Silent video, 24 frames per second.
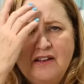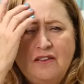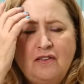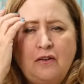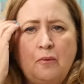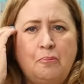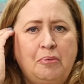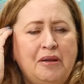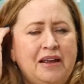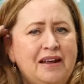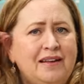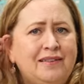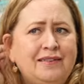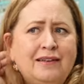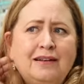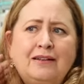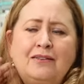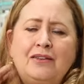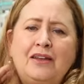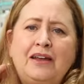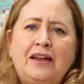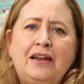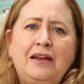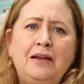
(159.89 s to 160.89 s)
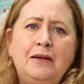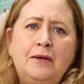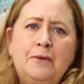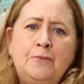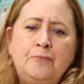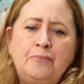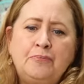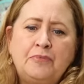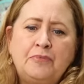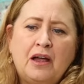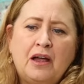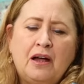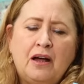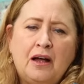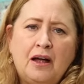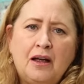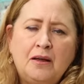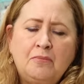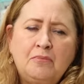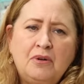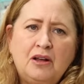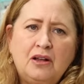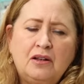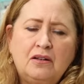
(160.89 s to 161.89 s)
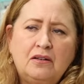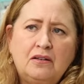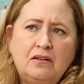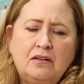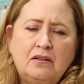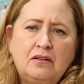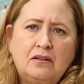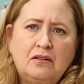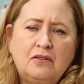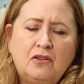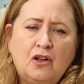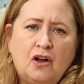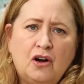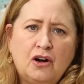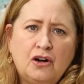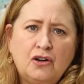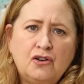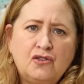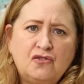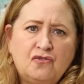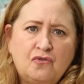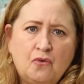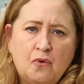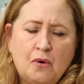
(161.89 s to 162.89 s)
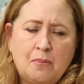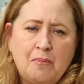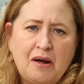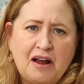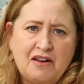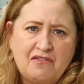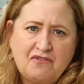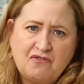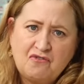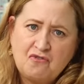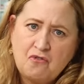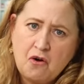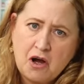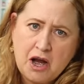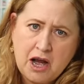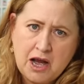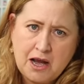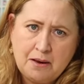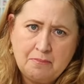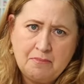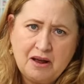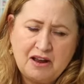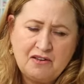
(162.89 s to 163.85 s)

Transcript: So basically, I'm large for my frame.